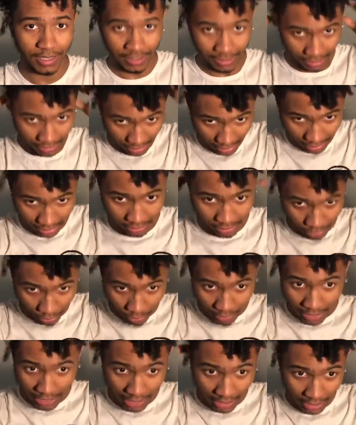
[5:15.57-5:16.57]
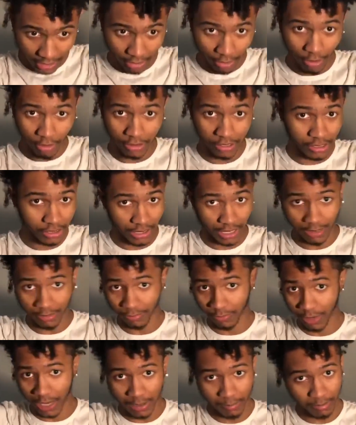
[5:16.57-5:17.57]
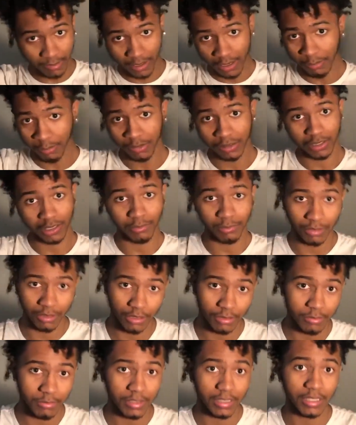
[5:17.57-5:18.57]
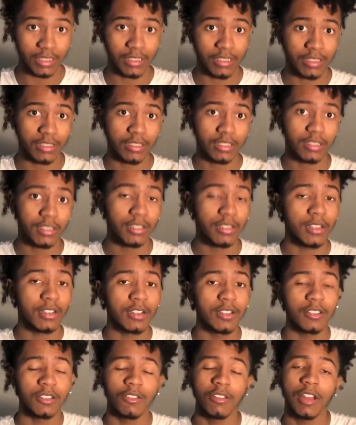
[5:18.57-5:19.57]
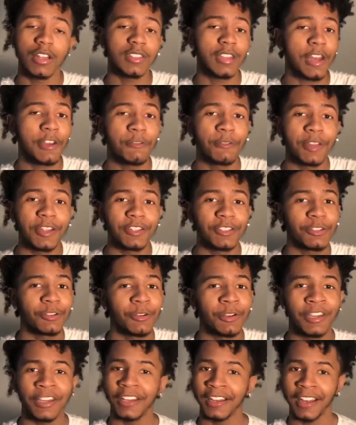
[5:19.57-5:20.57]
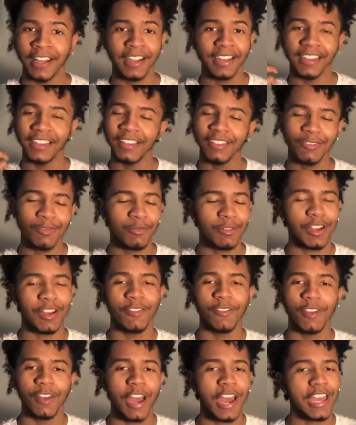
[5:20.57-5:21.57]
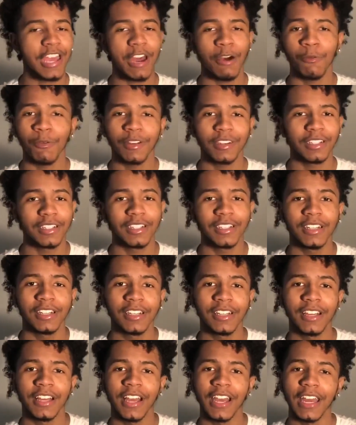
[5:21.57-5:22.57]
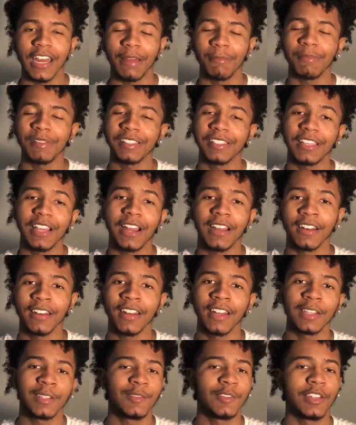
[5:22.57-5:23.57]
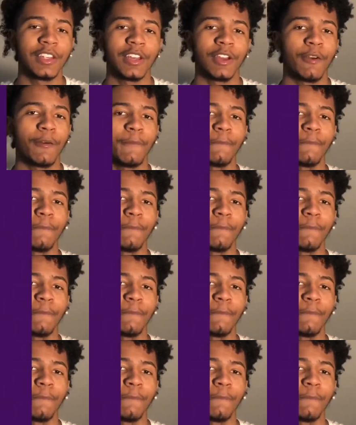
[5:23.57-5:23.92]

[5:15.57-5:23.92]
and just do that, or just like wrap it up or something, you know what I'm saying? So that's how you get your hair like this or whatever, how y'all want it. I'm gonna see y'all in the next video.